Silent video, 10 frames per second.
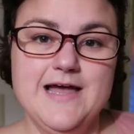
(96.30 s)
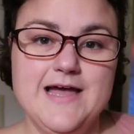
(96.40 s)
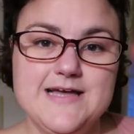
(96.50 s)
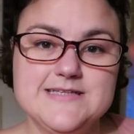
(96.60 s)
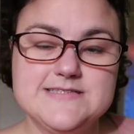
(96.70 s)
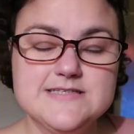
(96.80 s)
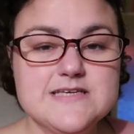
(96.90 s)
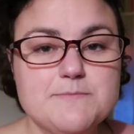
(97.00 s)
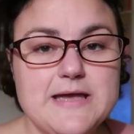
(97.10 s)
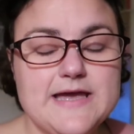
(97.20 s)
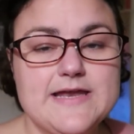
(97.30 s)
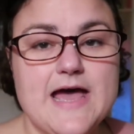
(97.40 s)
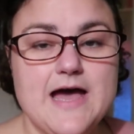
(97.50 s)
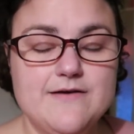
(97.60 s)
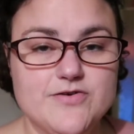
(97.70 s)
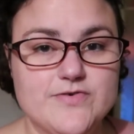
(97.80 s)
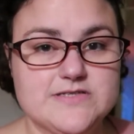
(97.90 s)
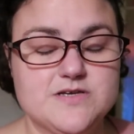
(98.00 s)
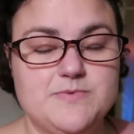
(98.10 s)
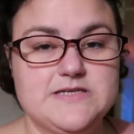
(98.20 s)
And since I'm making half a
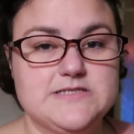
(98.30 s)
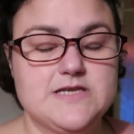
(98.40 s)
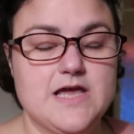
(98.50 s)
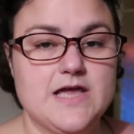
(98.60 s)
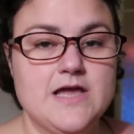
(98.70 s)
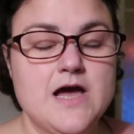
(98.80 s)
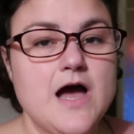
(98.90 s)
recipe today,